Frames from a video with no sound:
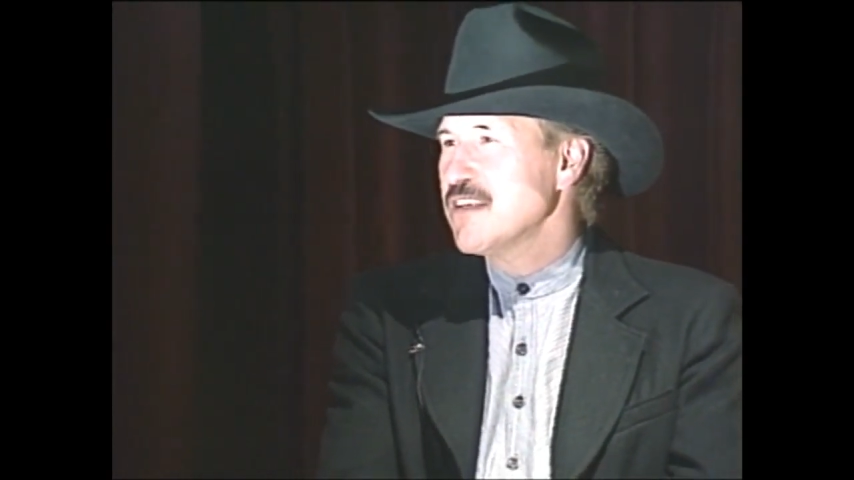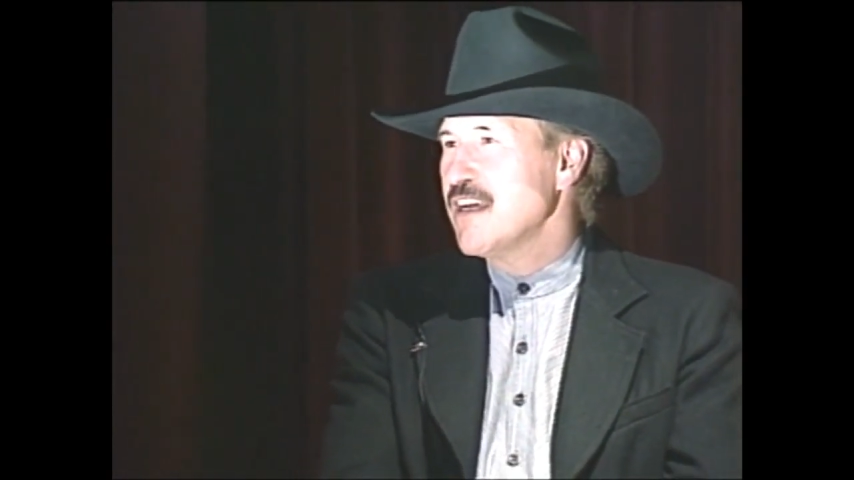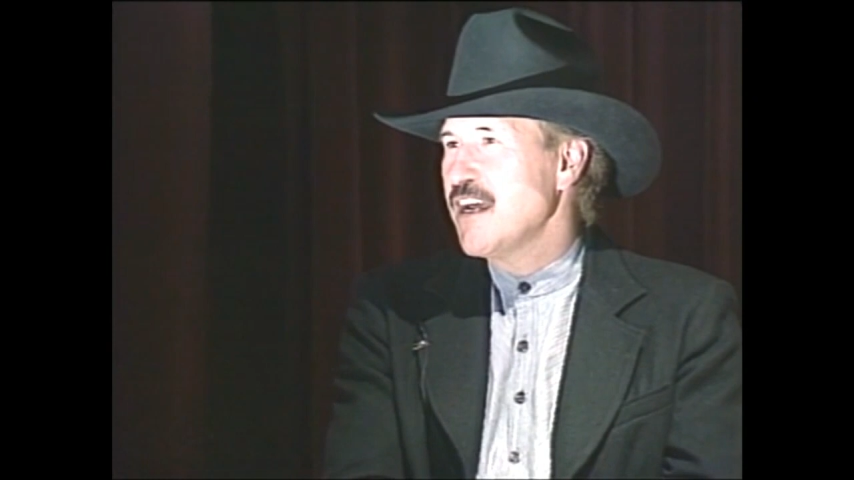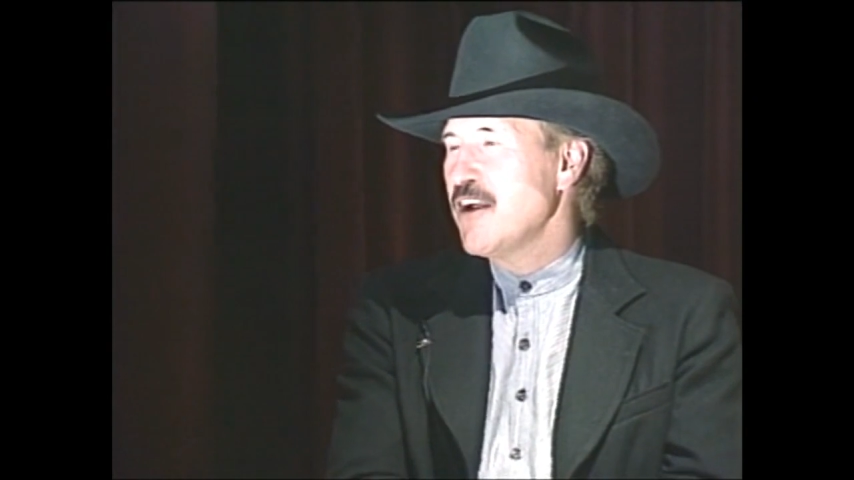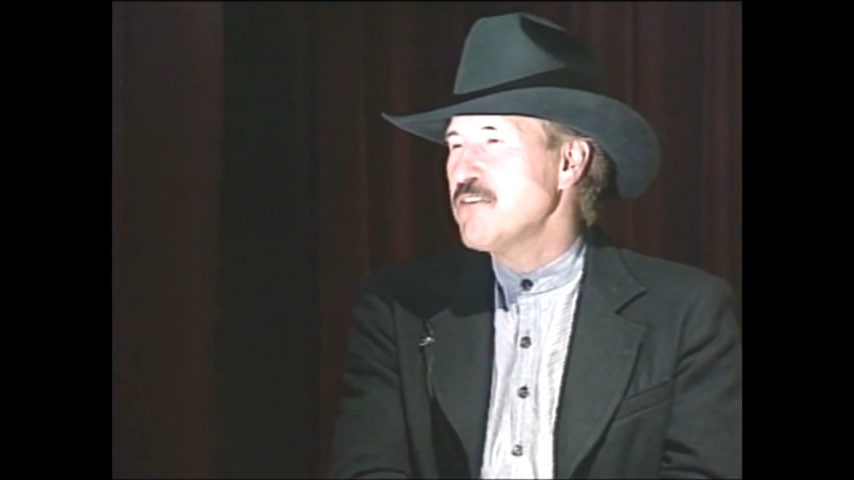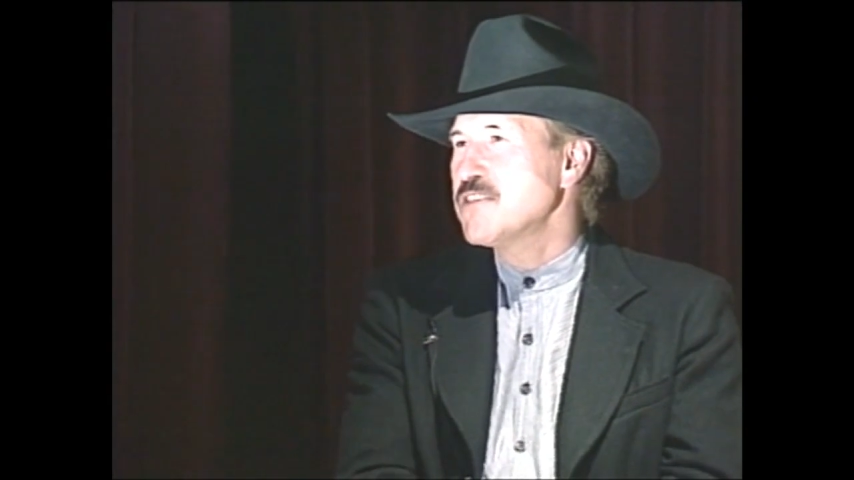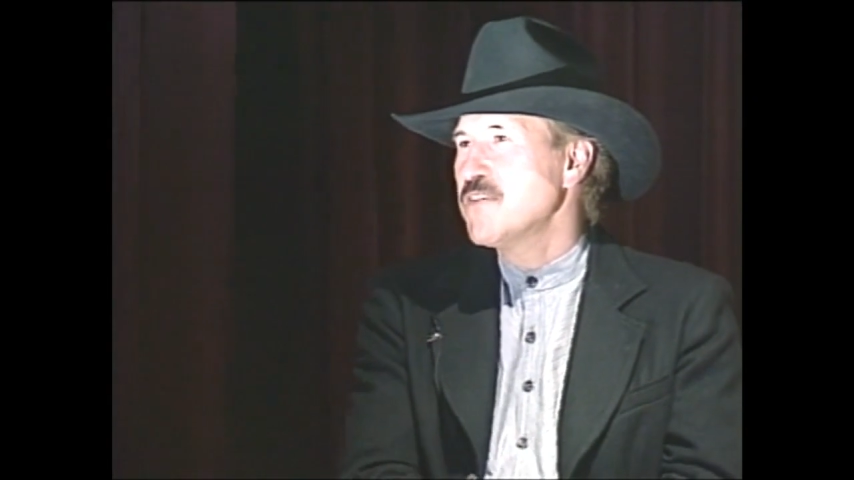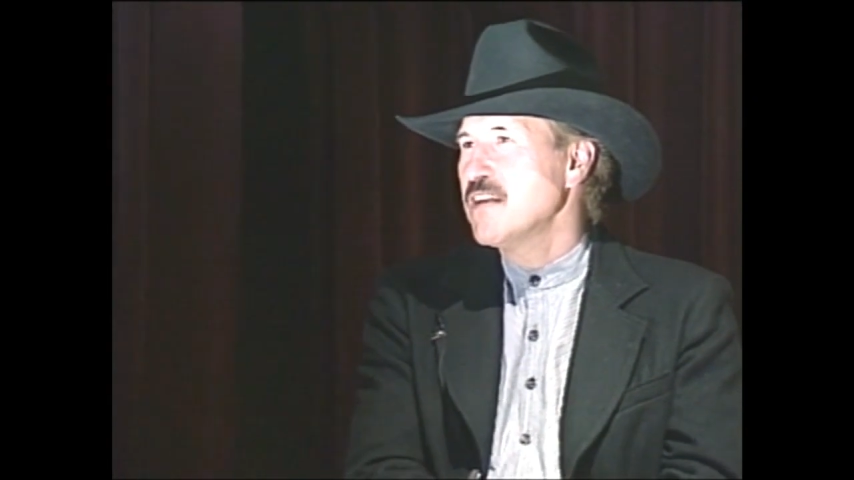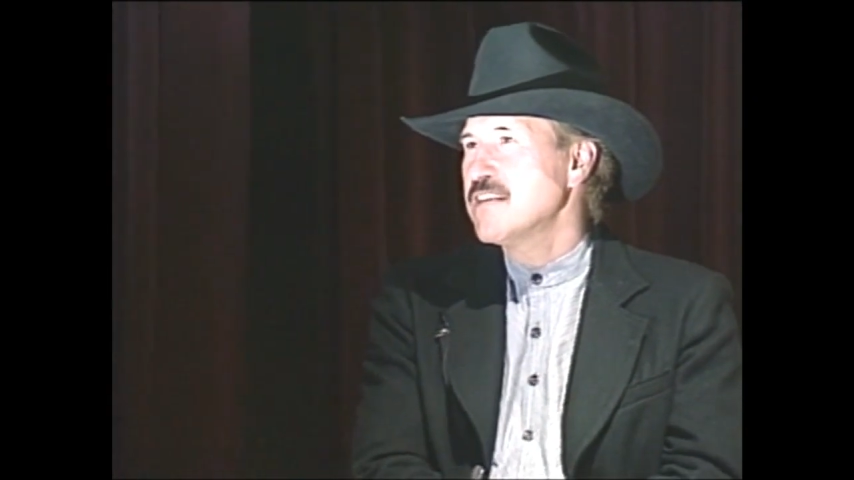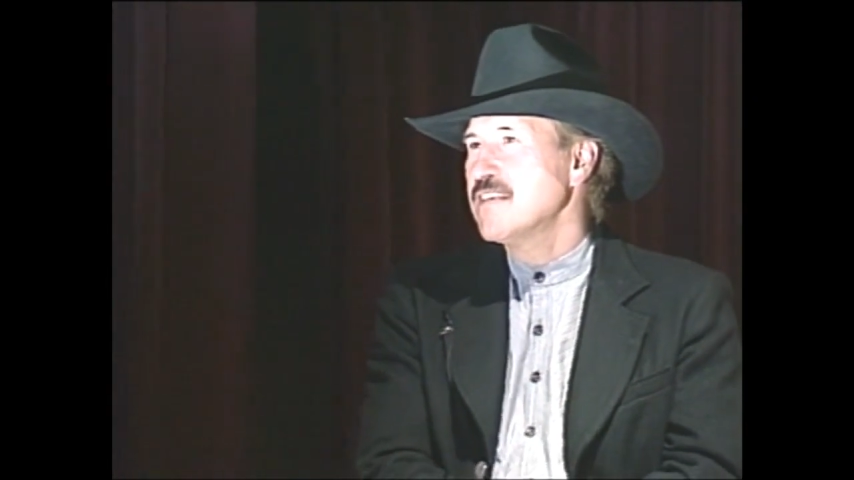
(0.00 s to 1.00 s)
Uh, I always
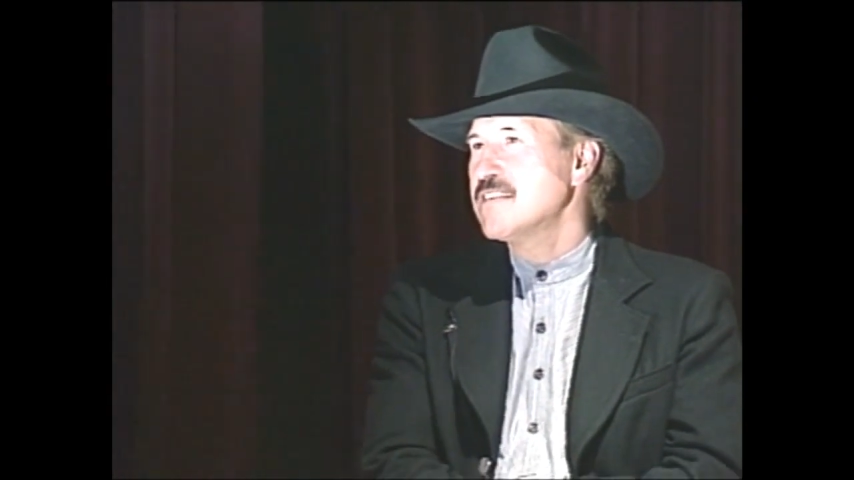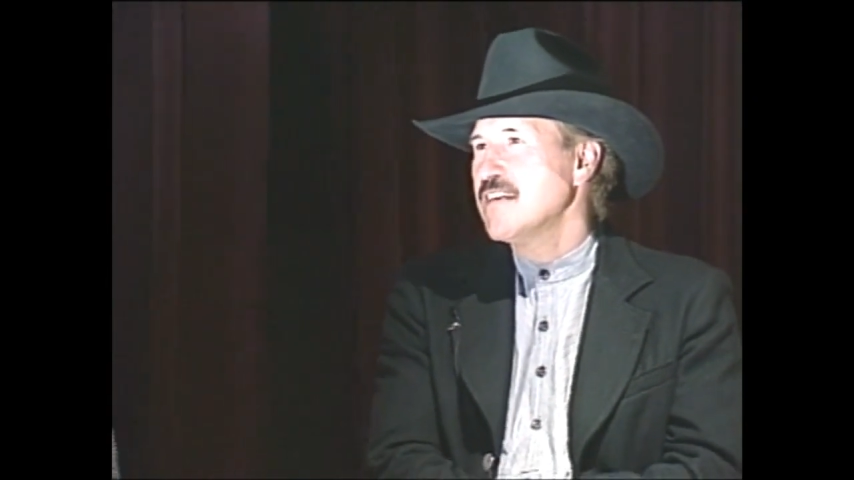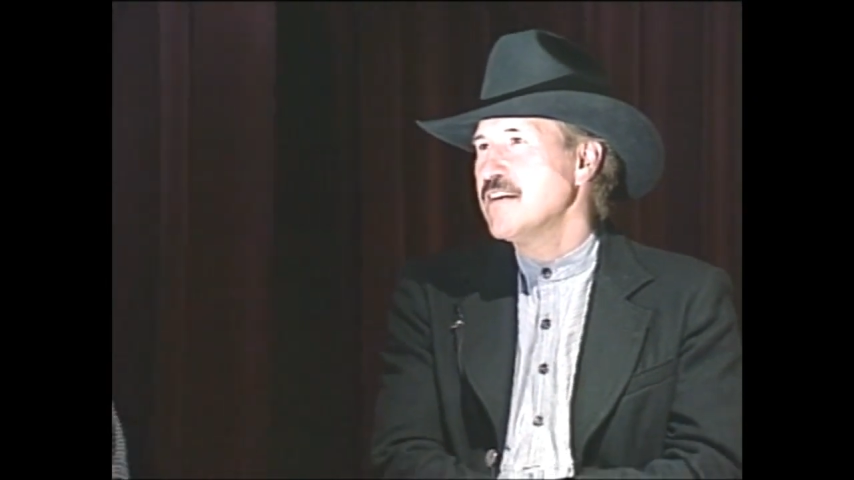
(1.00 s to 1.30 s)
felt that